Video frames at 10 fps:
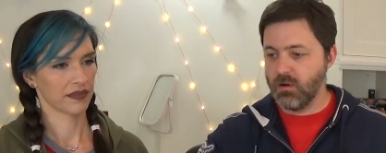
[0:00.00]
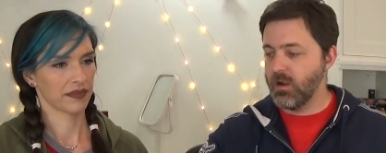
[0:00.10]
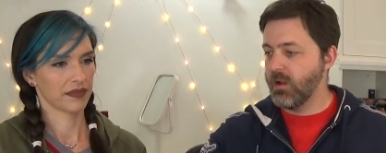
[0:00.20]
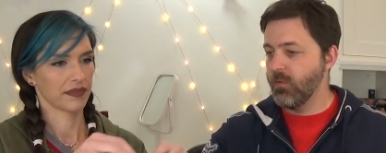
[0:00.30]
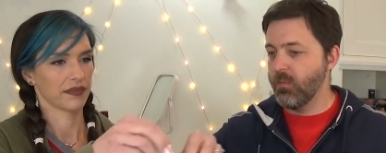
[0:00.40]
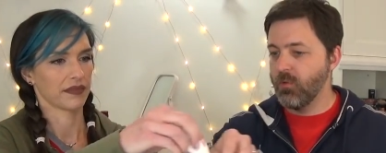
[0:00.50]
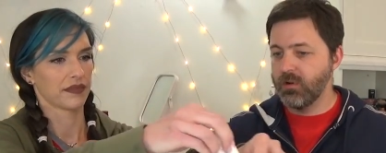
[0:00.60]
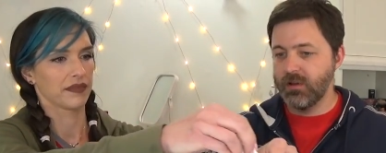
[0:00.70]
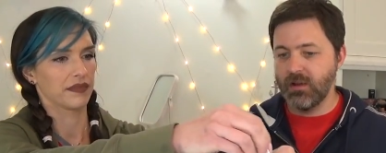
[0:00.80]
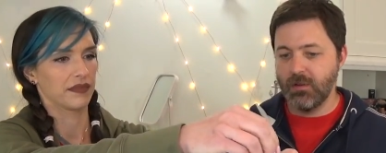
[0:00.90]
Speaker 1: All right, one more
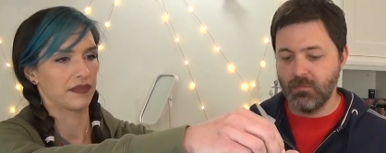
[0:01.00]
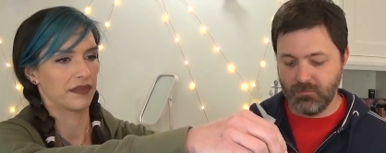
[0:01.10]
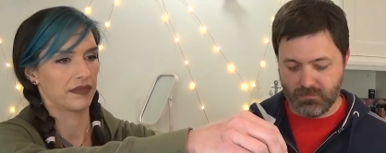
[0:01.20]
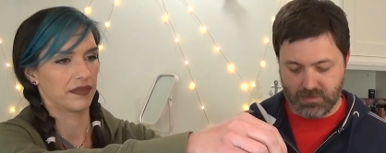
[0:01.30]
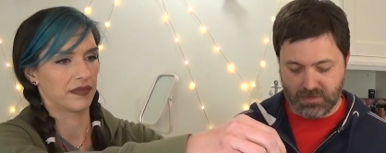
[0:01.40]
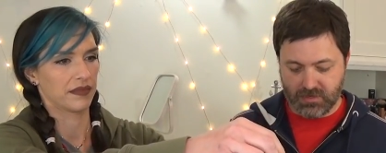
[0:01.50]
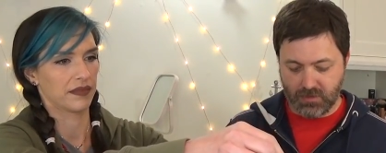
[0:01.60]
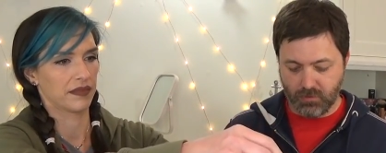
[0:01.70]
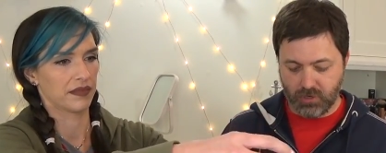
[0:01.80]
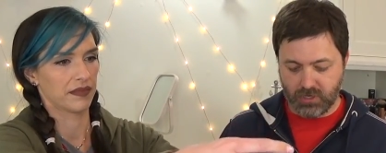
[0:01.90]
time. Into the
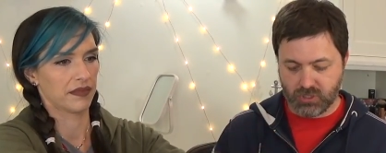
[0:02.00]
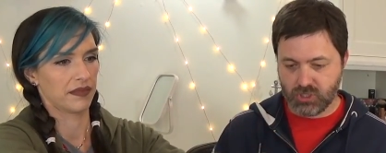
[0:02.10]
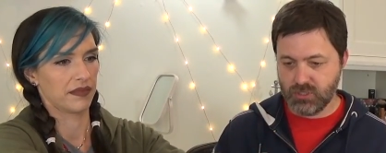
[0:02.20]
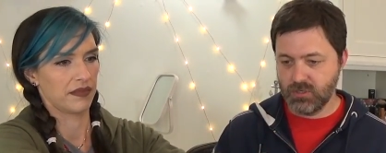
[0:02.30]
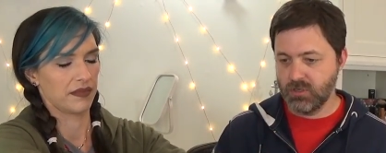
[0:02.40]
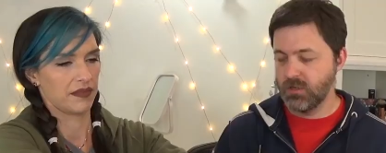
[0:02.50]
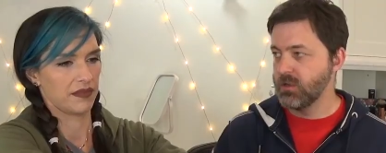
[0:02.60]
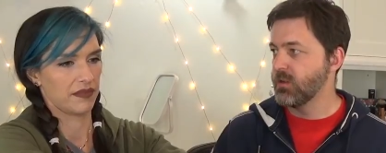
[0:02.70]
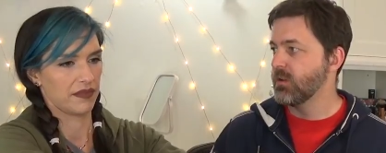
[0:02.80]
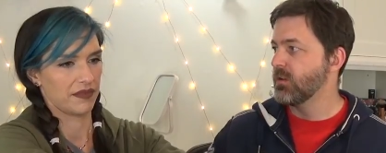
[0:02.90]
breach.
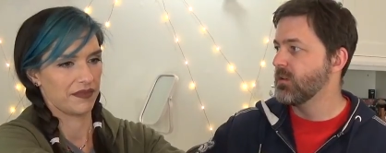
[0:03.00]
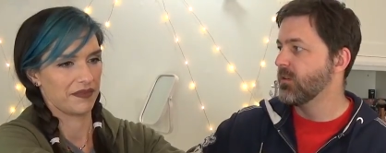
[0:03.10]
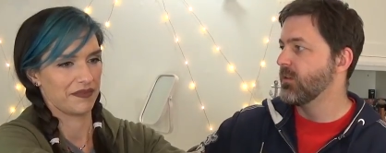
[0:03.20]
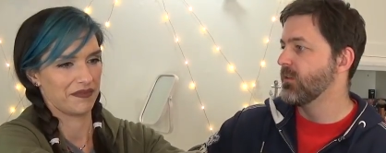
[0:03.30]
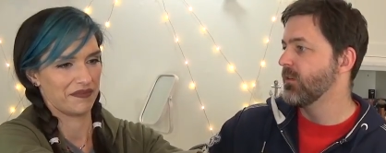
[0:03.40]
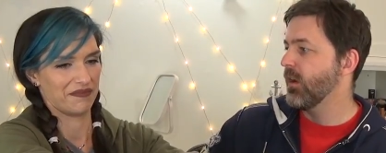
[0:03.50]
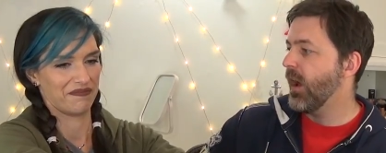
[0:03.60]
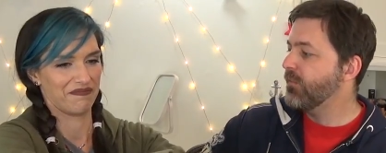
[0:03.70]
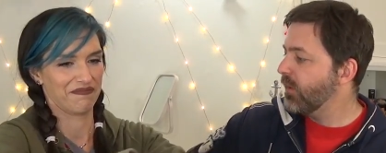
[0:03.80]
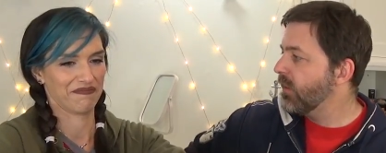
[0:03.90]

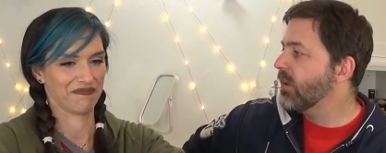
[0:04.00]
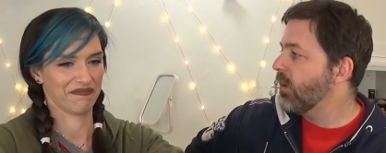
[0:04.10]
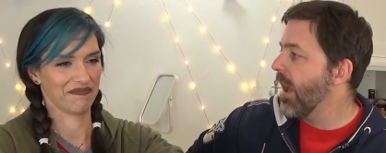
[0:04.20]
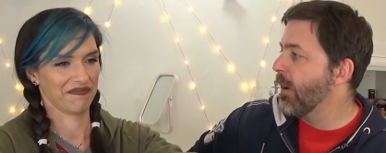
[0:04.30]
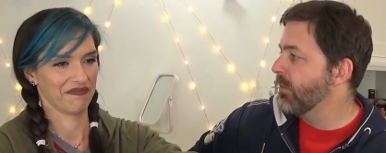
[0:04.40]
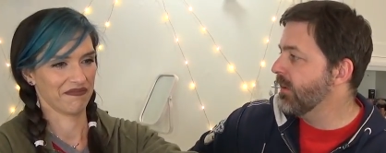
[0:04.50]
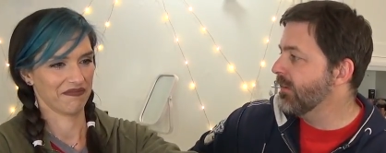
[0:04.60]
I feel a little happy.